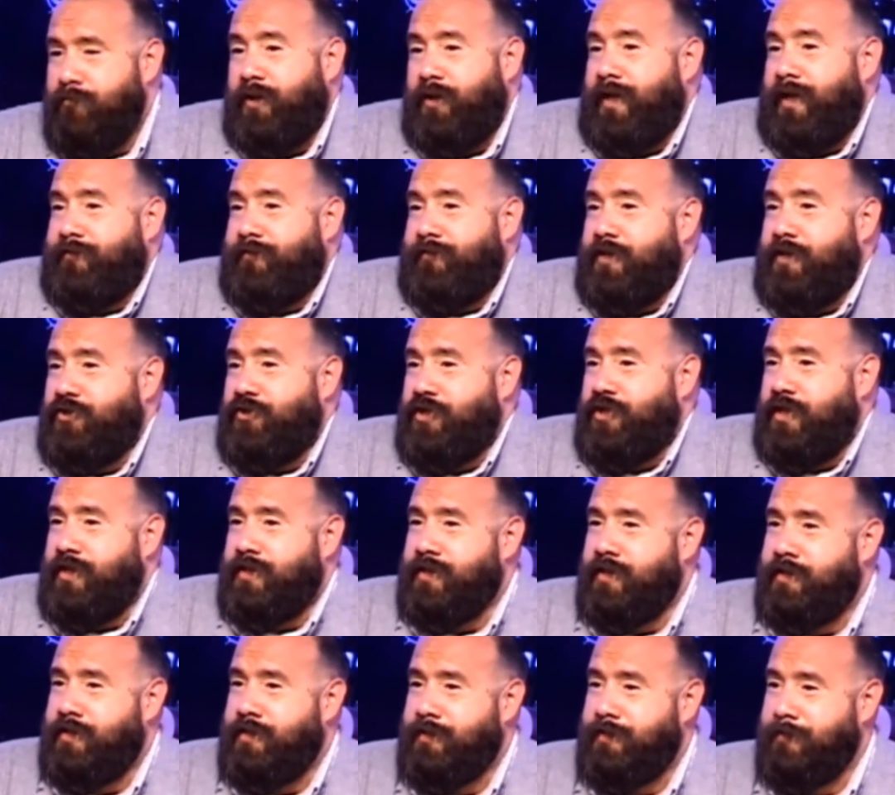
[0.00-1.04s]
believes in
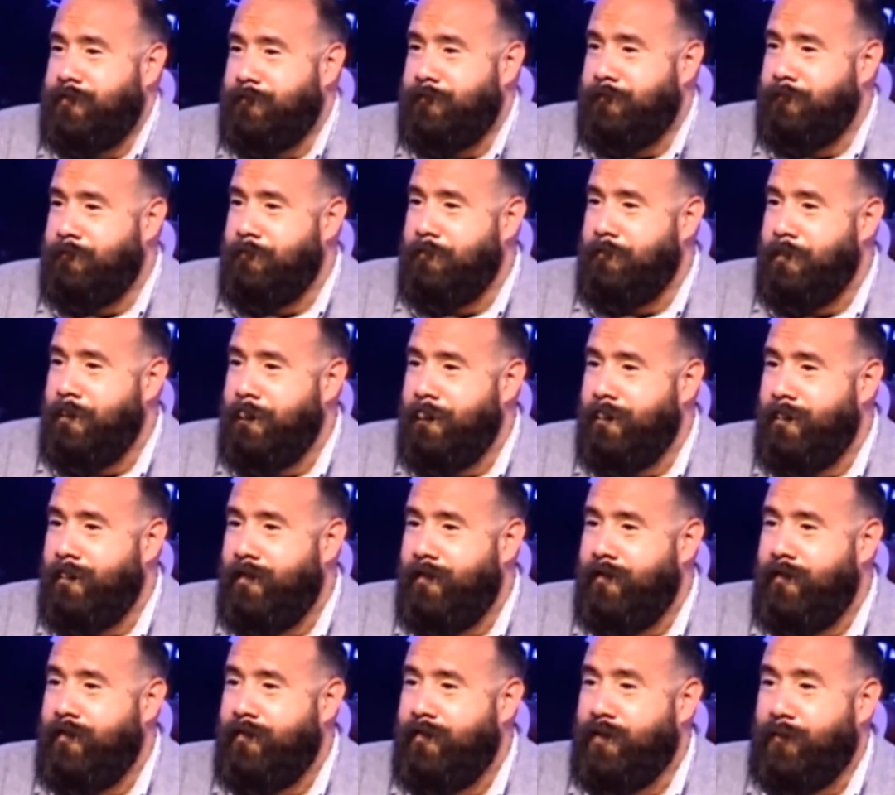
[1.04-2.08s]
Jesus.
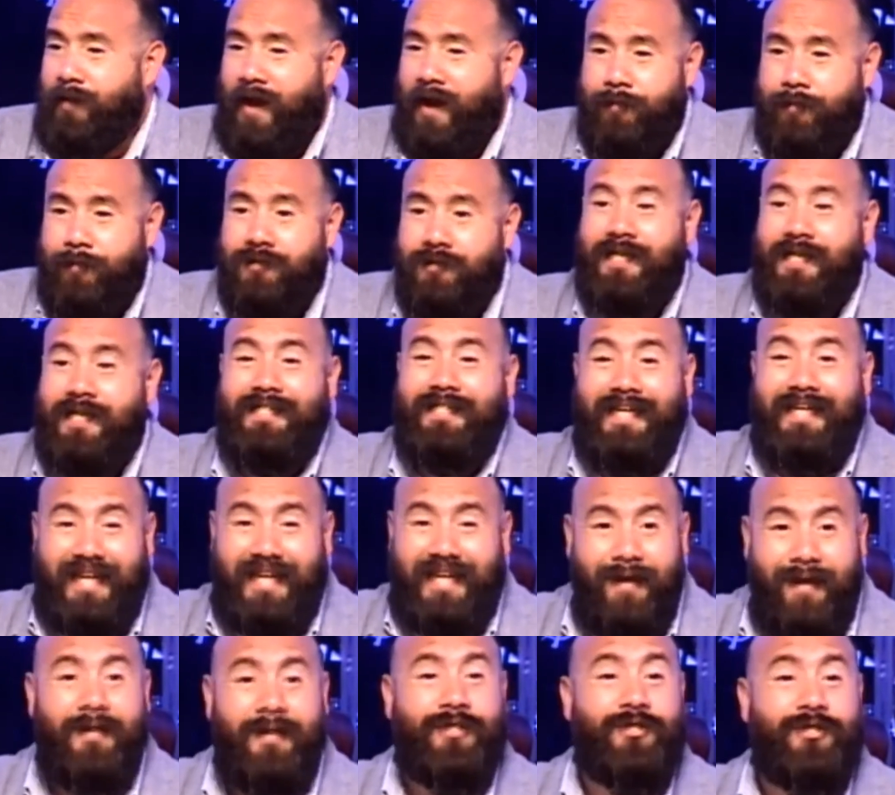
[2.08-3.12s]
The Bible says the
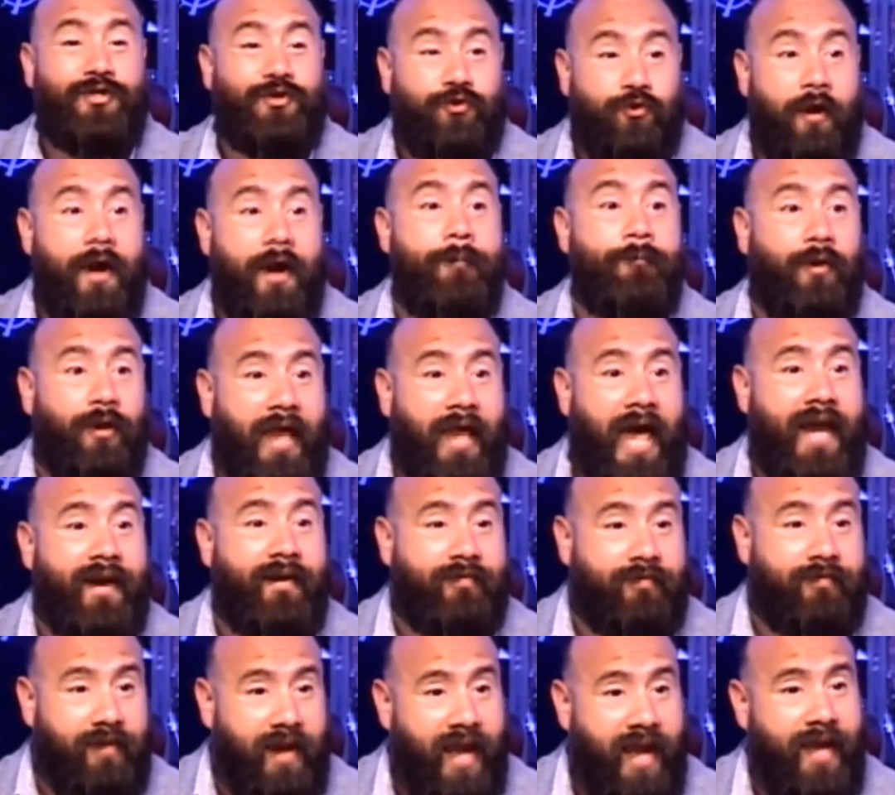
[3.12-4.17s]
demons tremble at
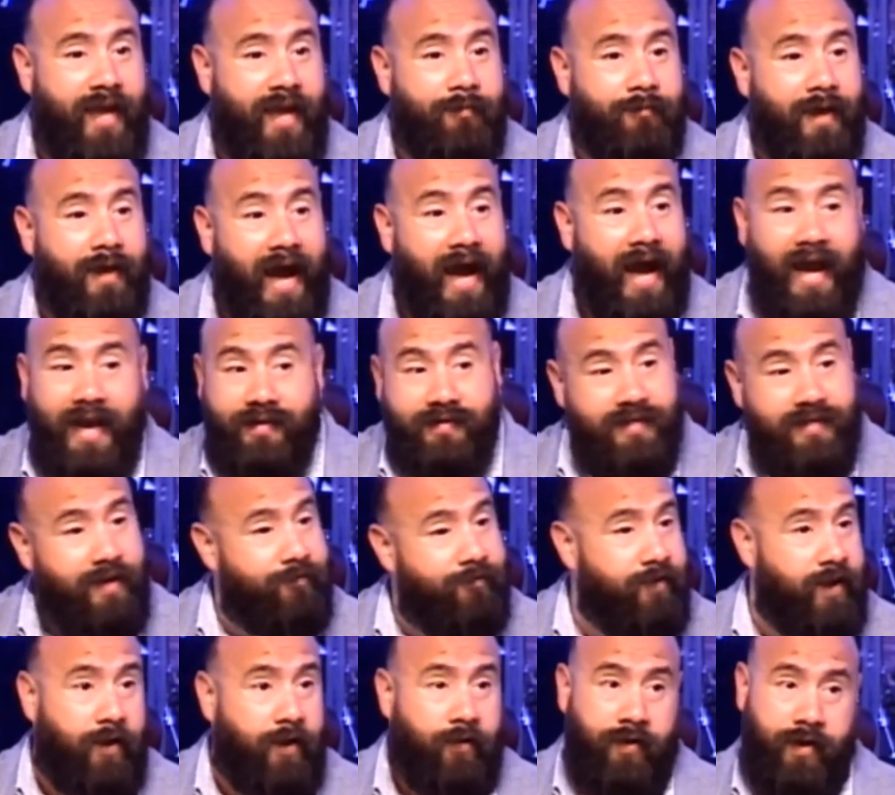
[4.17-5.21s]
his name. I see
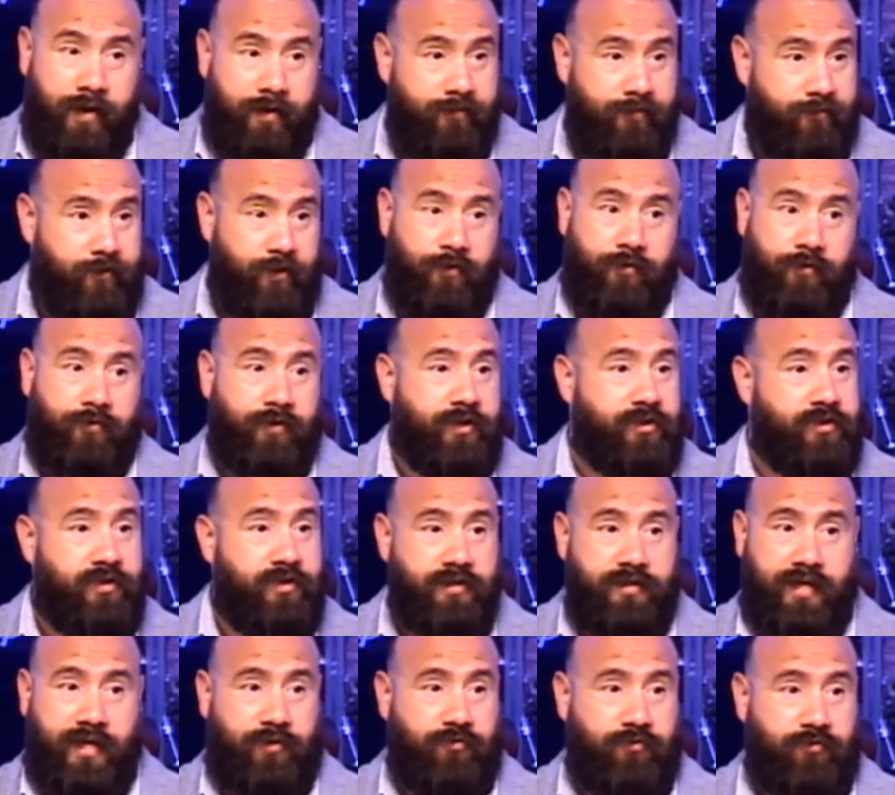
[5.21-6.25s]
very few
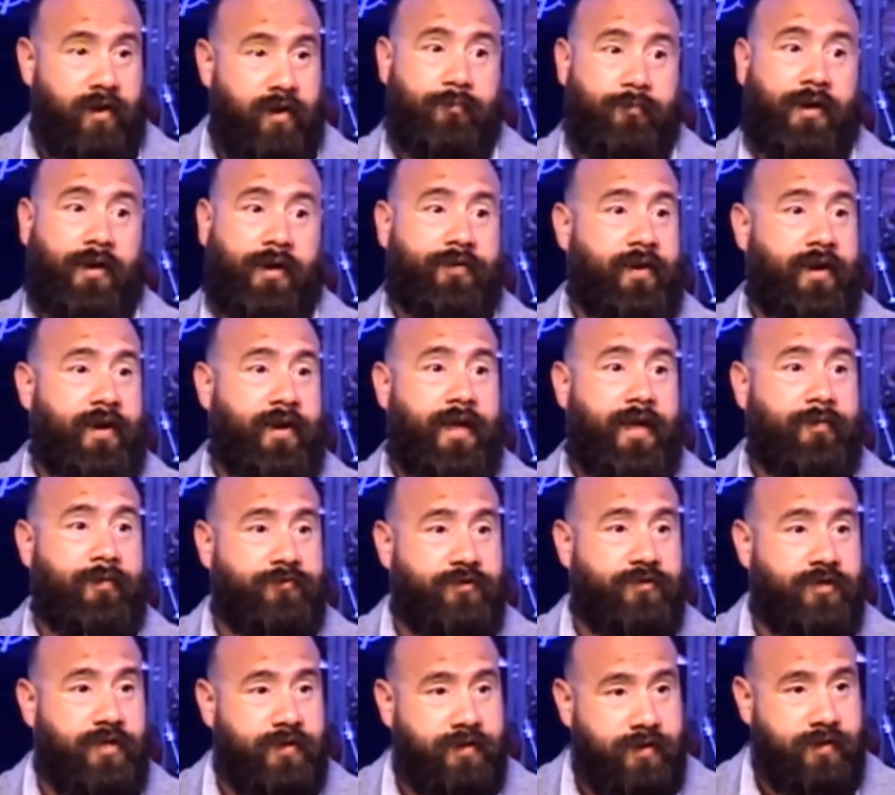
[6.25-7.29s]
Christians that tremble at the name of
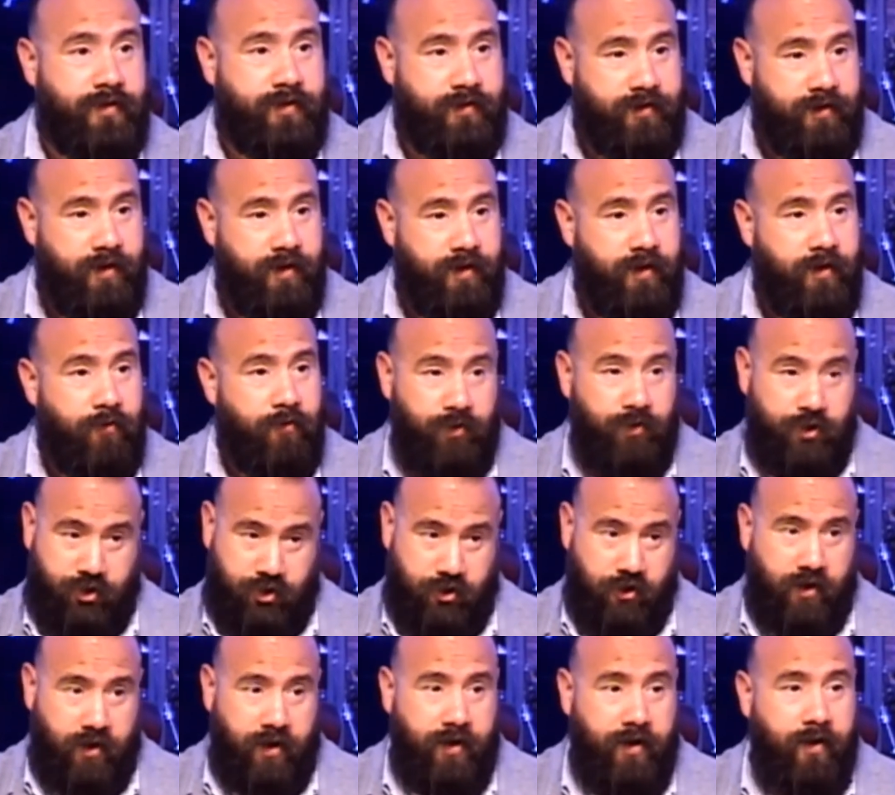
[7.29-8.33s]
Jesus. We
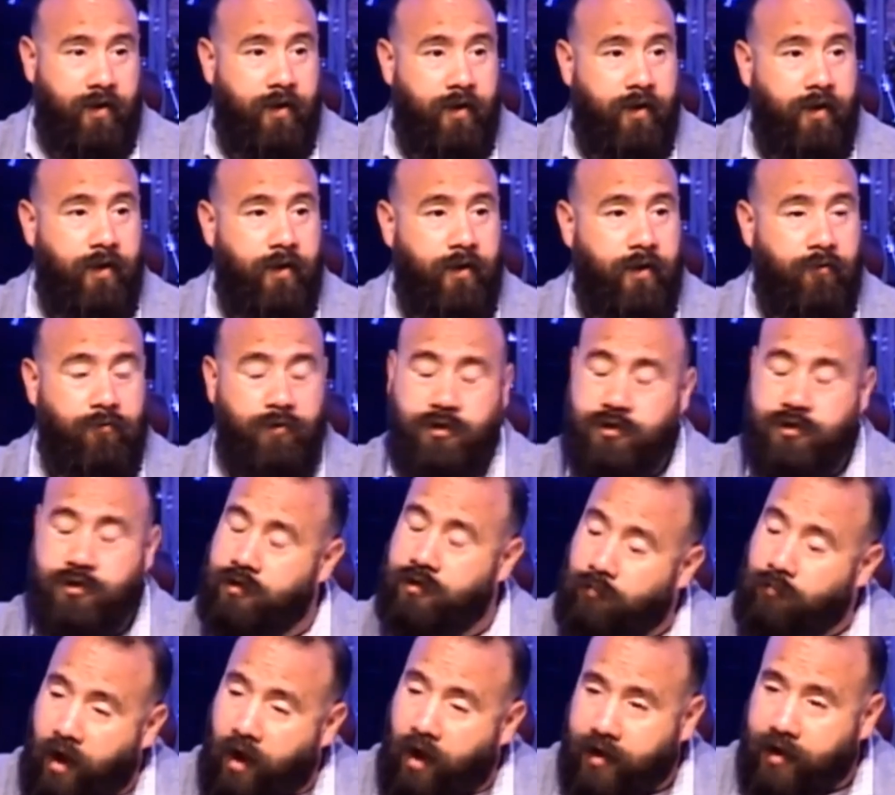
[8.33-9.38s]
should. We should
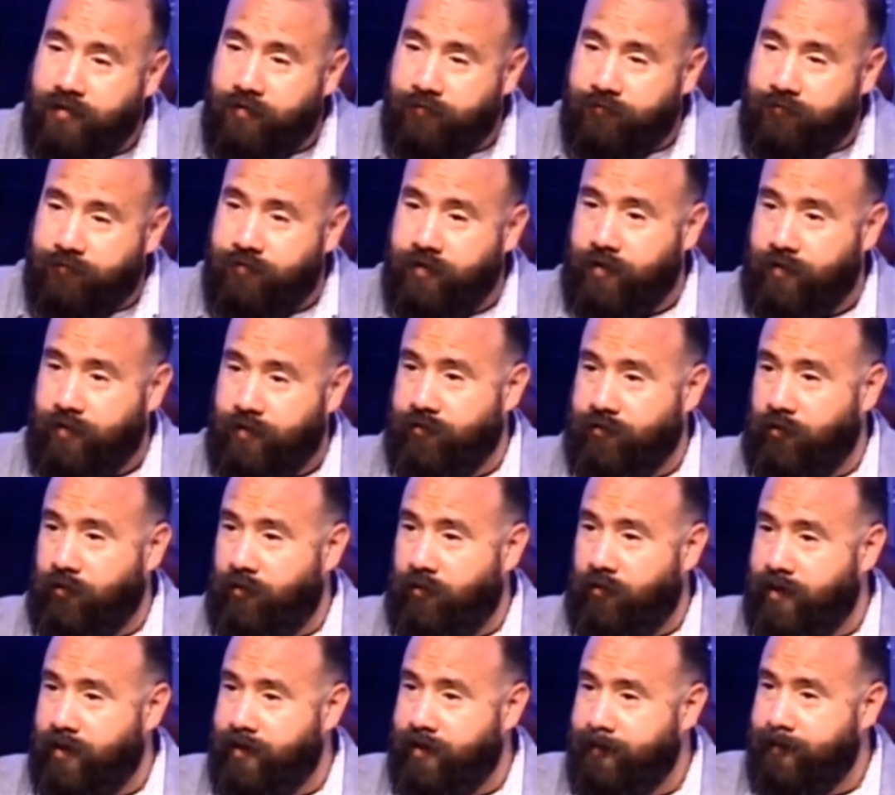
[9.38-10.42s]
walk in the fear of the
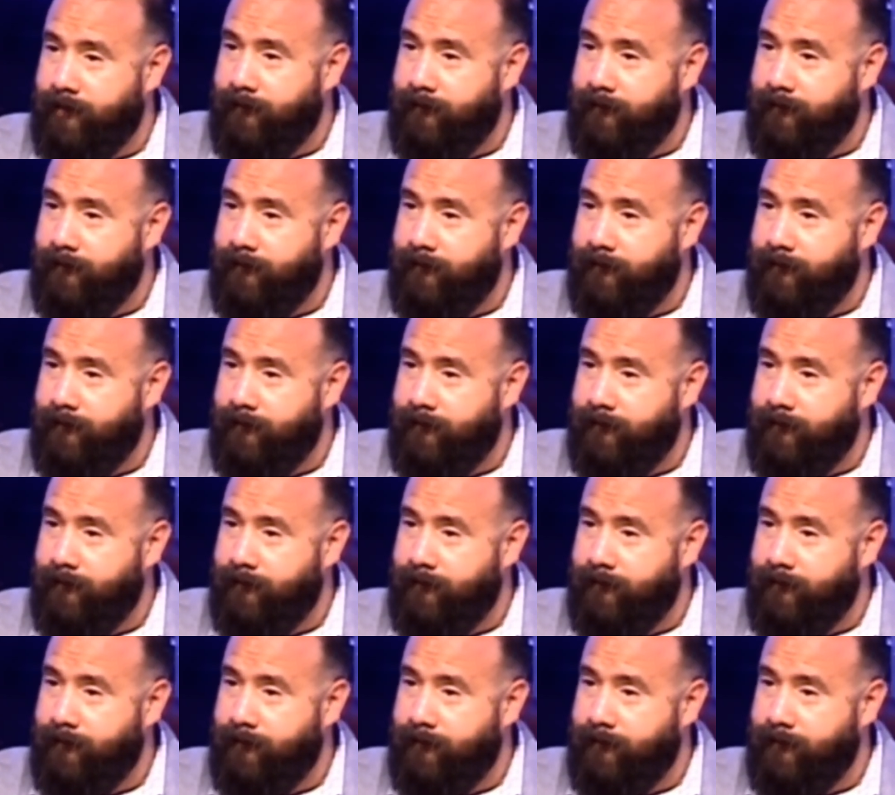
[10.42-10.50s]
Lord.